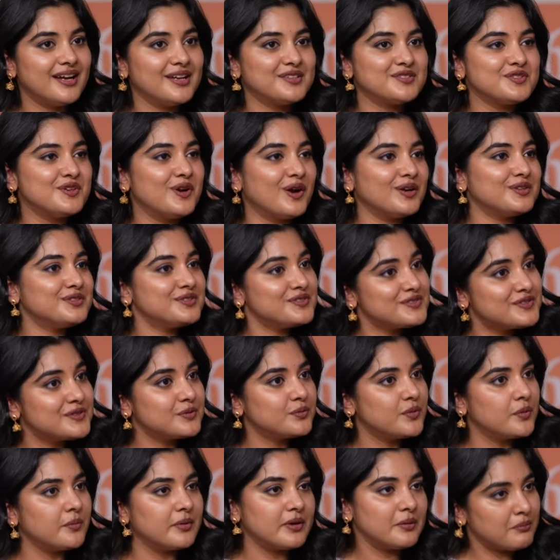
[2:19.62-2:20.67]
It's not just the
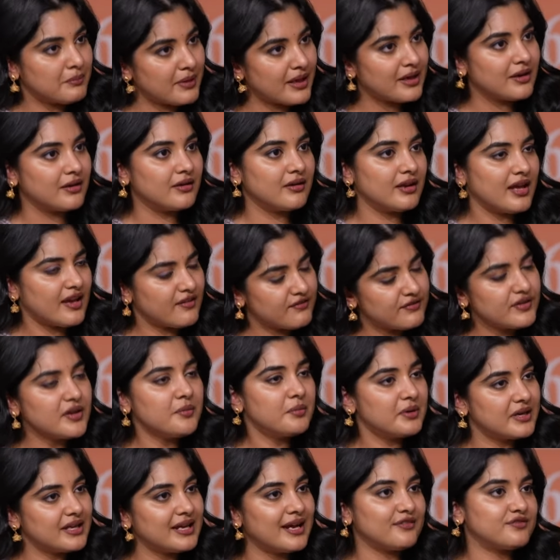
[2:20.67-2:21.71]
women, men,
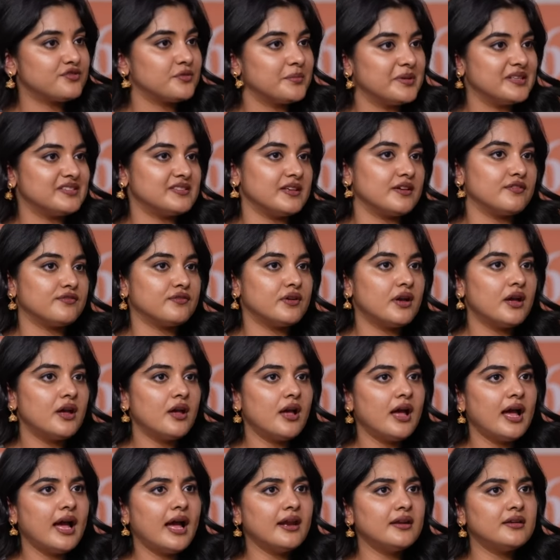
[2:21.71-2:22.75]
everybody have to be safe.
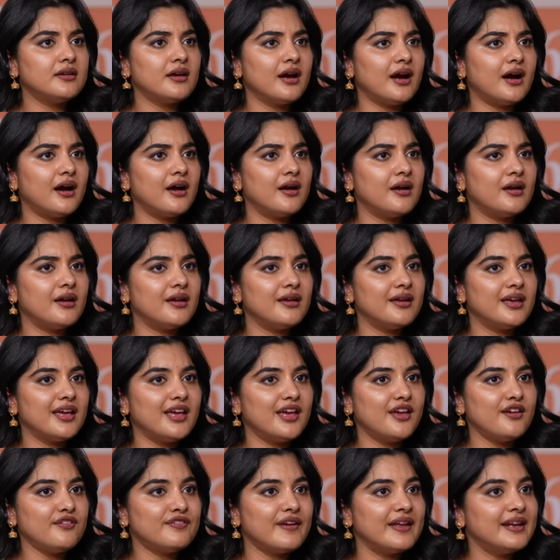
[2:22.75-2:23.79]
And
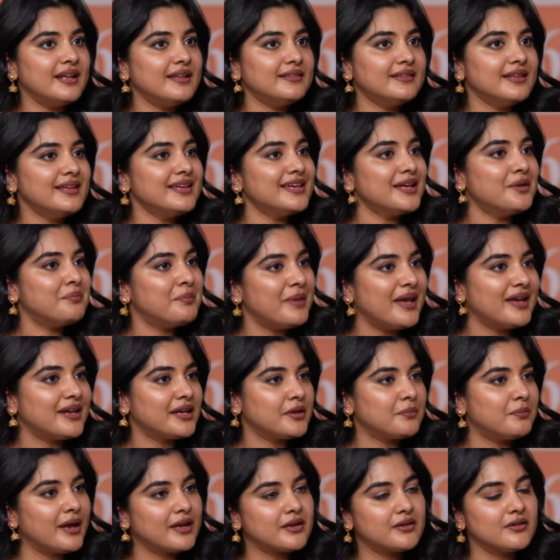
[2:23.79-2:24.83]
if anything can make it
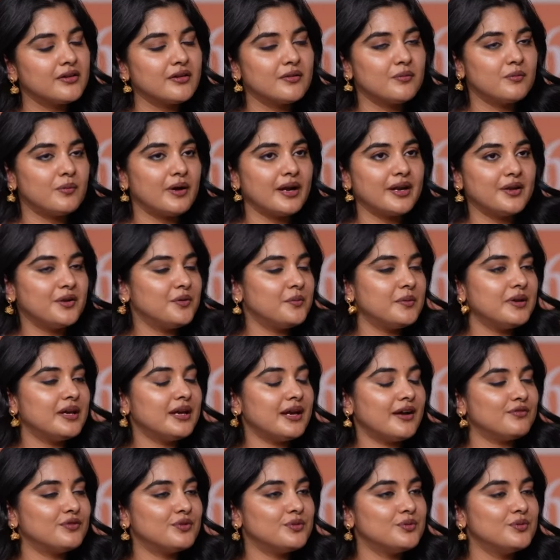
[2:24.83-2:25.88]
better, why do we
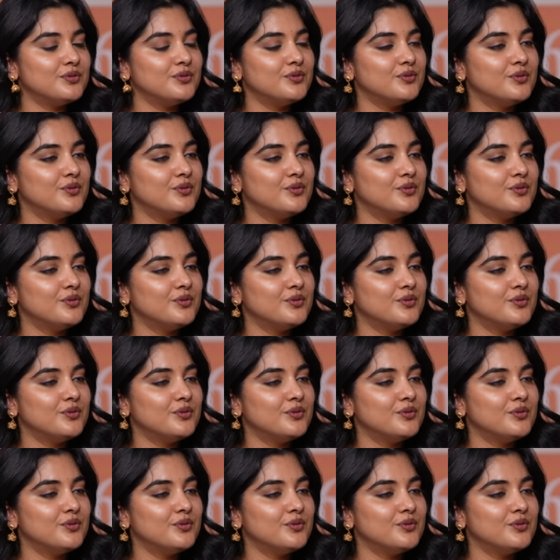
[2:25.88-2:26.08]
have to?